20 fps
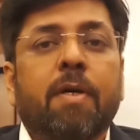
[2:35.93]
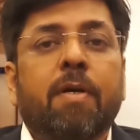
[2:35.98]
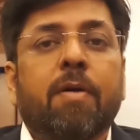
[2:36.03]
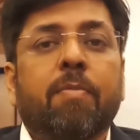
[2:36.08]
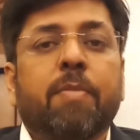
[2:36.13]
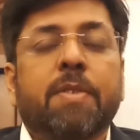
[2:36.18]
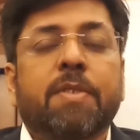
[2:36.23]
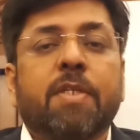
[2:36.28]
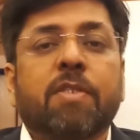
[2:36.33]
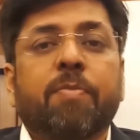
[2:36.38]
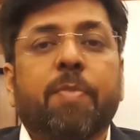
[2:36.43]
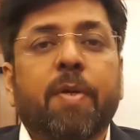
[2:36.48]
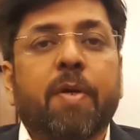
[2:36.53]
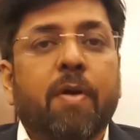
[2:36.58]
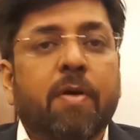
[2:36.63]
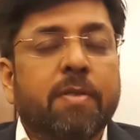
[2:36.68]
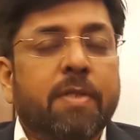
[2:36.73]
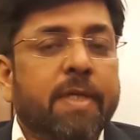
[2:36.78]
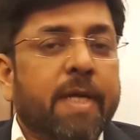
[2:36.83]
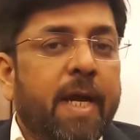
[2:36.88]
But just
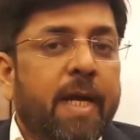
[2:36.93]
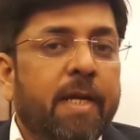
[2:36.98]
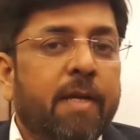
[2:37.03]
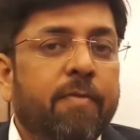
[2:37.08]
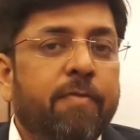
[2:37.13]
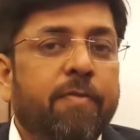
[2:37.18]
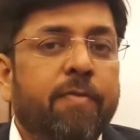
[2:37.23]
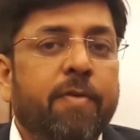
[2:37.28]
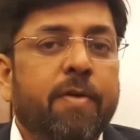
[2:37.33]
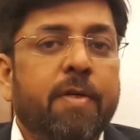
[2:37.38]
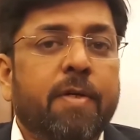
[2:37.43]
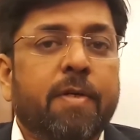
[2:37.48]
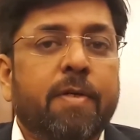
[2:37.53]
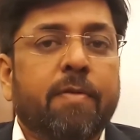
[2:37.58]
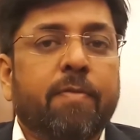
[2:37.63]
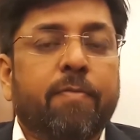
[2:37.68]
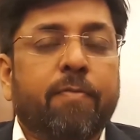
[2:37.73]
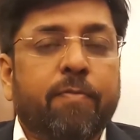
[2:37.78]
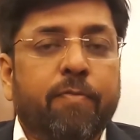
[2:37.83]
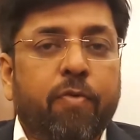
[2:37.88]
because the kind of
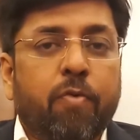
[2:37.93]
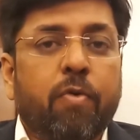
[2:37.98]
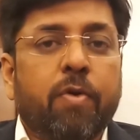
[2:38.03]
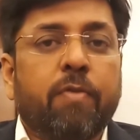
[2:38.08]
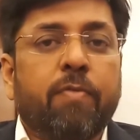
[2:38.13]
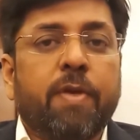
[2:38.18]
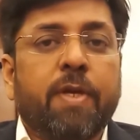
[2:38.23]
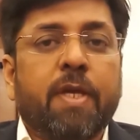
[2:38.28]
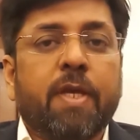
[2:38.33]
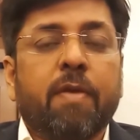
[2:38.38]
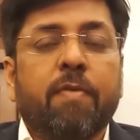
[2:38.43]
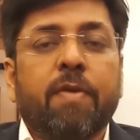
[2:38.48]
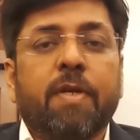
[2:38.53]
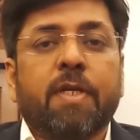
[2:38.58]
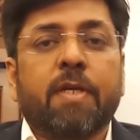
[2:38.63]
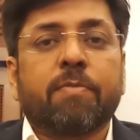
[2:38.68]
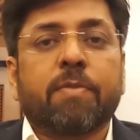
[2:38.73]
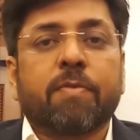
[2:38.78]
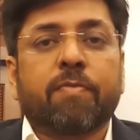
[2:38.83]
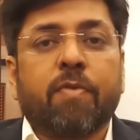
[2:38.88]
phone we give in
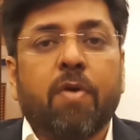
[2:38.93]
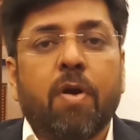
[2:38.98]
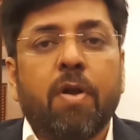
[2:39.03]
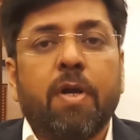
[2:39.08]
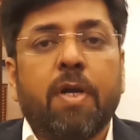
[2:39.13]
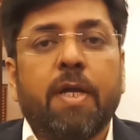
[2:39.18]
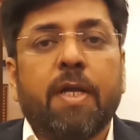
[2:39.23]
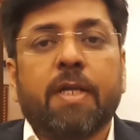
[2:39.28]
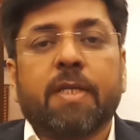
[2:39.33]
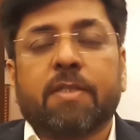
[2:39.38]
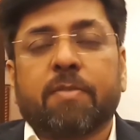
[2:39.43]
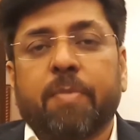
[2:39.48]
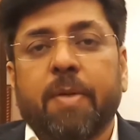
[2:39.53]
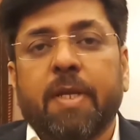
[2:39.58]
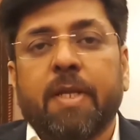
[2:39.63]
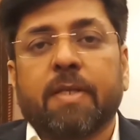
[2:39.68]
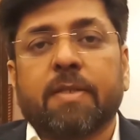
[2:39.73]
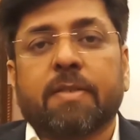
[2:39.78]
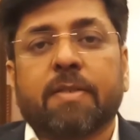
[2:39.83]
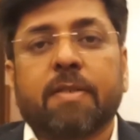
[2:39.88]
terms of quality and
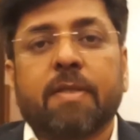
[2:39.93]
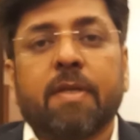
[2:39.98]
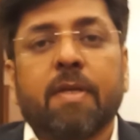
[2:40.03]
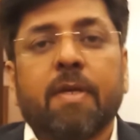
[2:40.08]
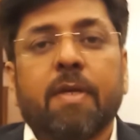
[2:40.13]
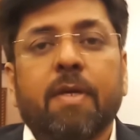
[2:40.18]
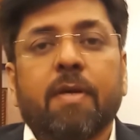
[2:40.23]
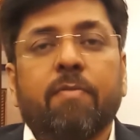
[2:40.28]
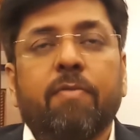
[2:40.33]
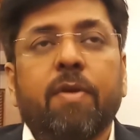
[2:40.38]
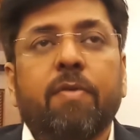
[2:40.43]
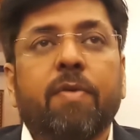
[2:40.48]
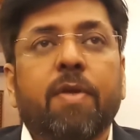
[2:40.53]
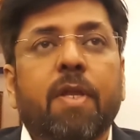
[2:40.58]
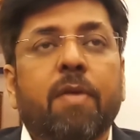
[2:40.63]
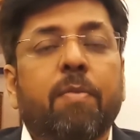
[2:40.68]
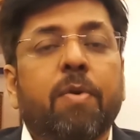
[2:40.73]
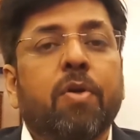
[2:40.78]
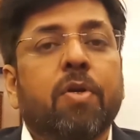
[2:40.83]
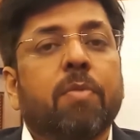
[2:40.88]
experience, we were
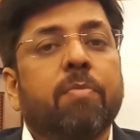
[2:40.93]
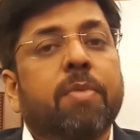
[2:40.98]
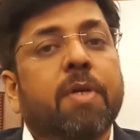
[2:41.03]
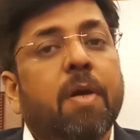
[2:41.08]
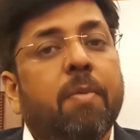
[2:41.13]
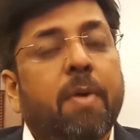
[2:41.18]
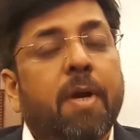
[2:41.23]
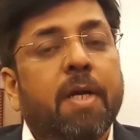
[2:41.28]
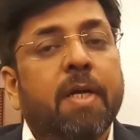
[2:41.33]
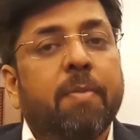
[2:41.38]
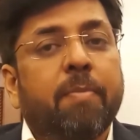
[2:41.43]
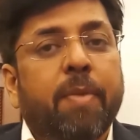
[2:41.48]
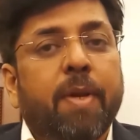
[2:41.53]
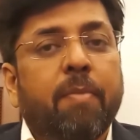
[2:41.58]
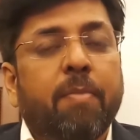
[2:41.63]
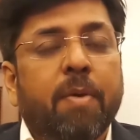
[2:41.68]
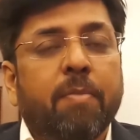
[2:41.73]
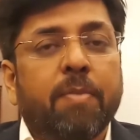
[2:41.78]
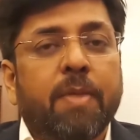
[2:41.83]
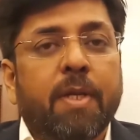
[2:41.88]
able to command a
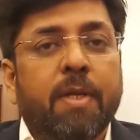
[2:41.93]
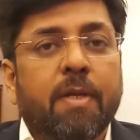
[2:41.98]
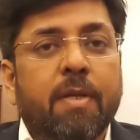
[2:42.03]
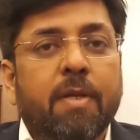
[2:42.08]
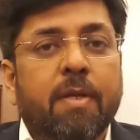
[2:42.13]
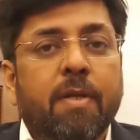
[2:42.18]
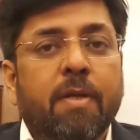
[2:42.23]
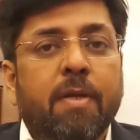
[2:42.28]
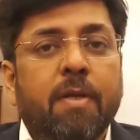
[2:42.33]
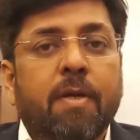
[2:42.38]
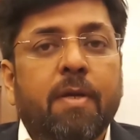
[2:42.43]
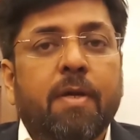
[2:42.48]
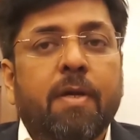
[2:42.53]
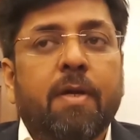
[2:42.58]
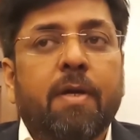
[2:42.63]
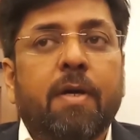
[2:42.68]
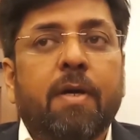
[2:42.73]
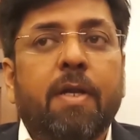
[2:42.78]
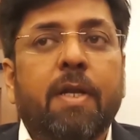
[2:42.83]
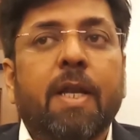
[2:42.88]
premium then.
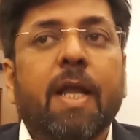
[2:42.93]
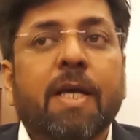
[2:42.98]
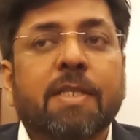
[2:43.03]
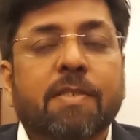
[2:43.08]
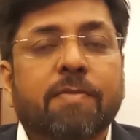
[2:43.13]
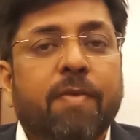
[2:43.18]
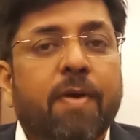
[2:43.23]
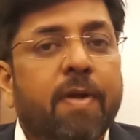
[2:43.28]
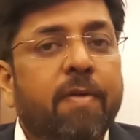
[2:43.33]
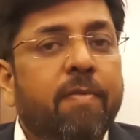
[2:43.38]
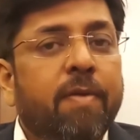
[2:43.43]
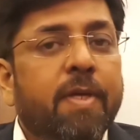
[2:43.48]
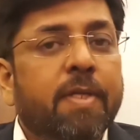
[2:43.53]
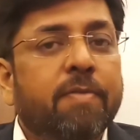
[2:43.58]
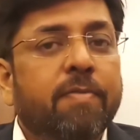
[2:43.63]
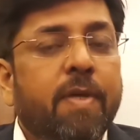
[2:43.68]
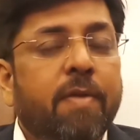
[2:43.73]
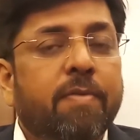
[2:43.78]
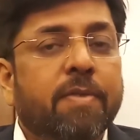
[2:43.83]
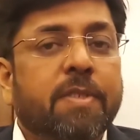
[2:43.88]
In last 5
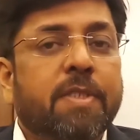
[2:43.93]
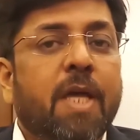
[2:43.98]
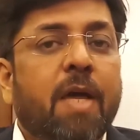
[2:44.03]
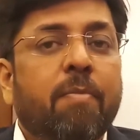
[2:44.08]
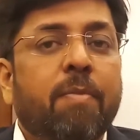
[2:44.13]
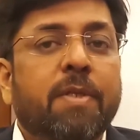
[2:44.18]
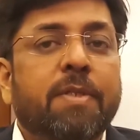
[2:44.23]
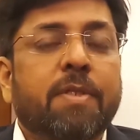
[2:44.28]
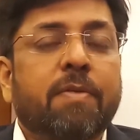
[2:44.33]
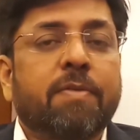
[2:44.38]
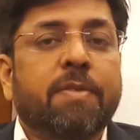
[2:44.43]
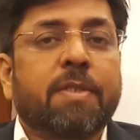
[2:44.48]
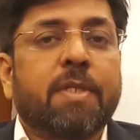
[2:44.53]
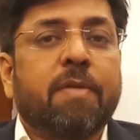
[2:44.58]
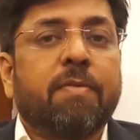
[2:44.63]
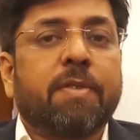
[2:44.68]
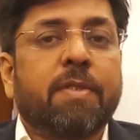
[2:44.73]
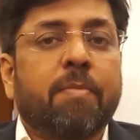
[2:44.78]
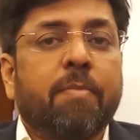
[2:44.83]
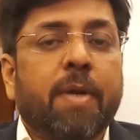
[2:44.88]
years, we have established
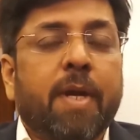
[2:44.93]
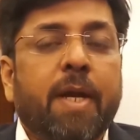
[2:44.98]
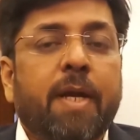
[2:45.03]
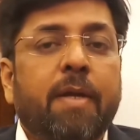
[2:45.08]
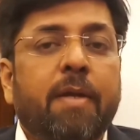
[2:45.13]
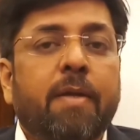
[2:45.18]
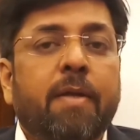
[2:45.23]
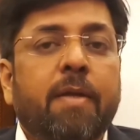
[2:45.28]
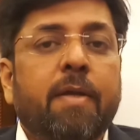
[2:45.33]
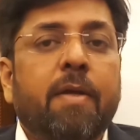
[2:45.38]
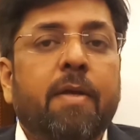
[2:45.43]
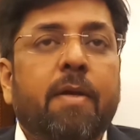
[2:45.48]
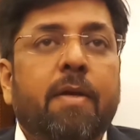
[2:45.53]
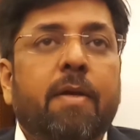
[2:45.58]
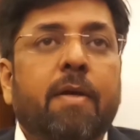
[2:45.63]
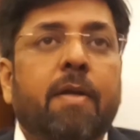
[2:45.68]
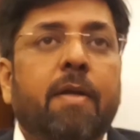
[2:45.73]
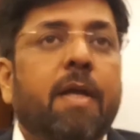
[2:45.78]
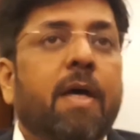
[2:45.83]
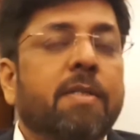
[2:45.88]
ourselves as a brand.
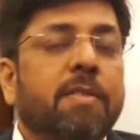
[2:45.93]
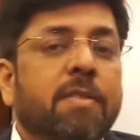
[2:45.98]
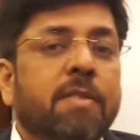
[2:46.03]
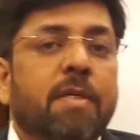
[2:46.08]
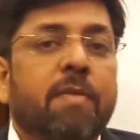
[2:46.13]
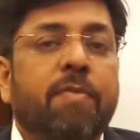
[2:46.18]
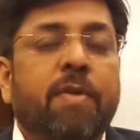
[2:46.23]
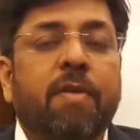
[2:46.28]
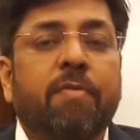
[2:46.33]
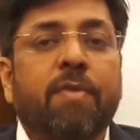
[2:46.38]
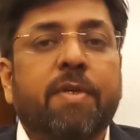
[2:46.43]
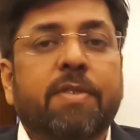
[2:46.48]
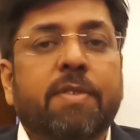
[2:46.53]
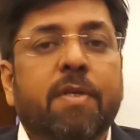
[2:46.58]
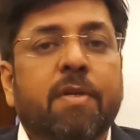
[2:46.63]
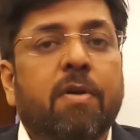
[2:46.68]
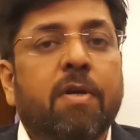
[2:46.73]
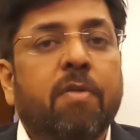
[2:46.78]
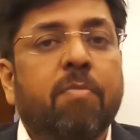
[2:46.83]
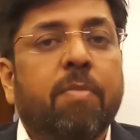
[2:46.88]
Last year, we
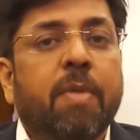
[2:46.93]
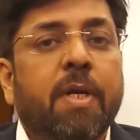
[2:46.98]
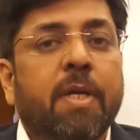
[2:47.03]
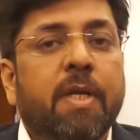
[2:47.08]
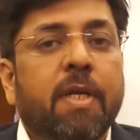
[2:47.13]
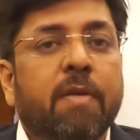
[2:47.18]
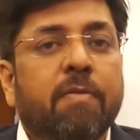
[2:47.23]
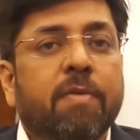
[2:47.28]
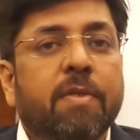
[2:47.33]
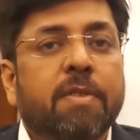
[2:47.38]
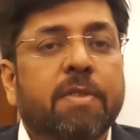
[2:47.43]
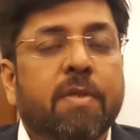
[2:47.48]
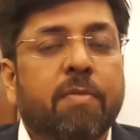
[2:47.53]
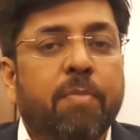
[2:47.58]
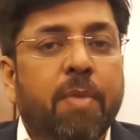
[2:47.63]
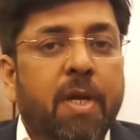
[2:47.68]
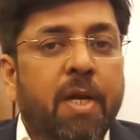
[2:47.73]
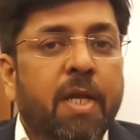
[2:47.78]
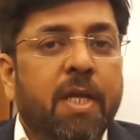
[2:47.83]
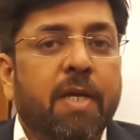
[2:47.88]
invested a lot of money in
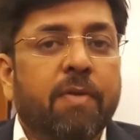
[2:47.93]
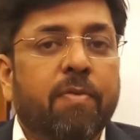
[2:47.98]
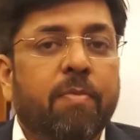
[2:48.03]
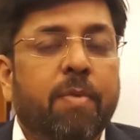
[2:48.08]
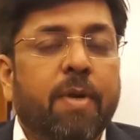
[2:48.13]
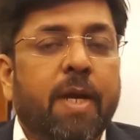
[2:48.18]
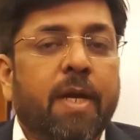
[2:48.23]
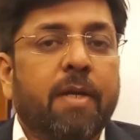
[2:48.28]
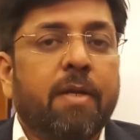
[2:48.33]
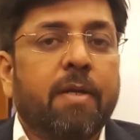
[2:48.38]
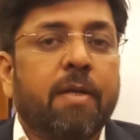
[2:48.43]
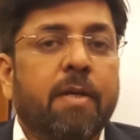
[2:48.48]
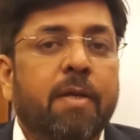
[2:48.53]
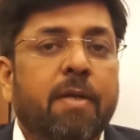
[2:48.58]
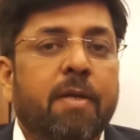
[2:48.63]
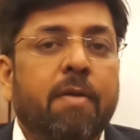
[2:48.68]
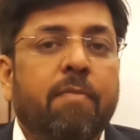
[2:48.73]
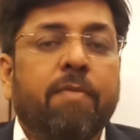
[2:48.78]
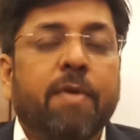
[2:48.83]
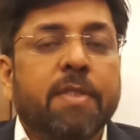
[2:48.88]
building our brand
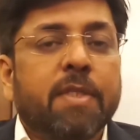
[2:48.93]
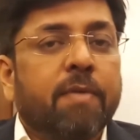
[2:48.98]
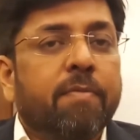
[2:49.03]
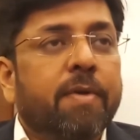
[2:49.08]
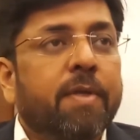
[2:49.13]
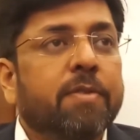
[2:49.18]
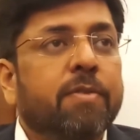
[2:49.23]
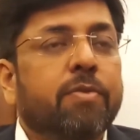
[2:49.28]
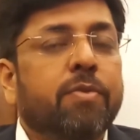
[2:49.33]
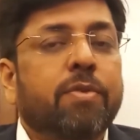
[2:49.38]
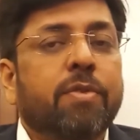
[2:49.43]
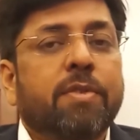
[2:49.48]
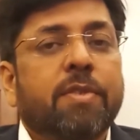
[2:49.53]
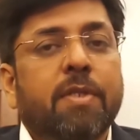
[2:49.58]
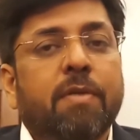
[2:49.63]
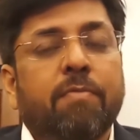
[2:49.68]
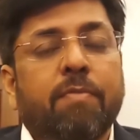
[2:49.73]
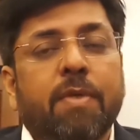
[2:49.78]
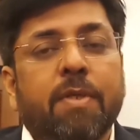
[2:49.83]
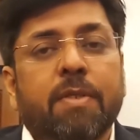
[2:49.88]
with our
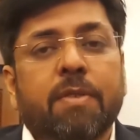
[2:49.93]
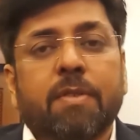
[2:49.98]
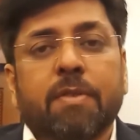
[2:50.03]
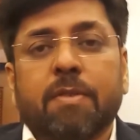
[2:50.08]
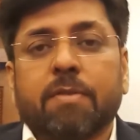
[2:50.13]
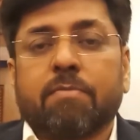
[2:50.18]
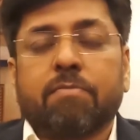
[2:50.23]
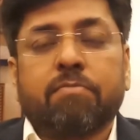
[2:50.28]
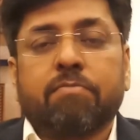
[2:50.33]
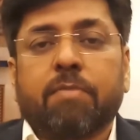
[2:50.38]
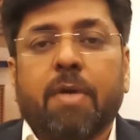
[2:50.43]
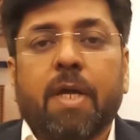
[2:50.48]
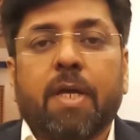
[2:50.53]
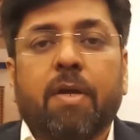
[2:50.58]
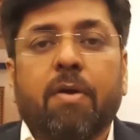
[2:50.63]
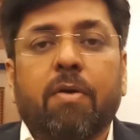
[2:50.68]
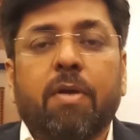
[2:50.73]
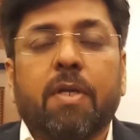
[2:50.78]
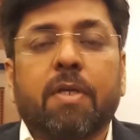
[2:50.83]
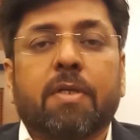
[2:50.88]
association with
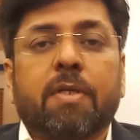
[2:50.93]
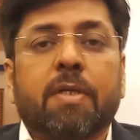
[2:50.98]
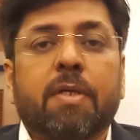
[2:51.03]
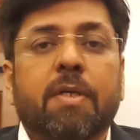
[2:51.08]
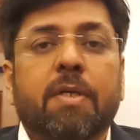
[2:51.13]
iconic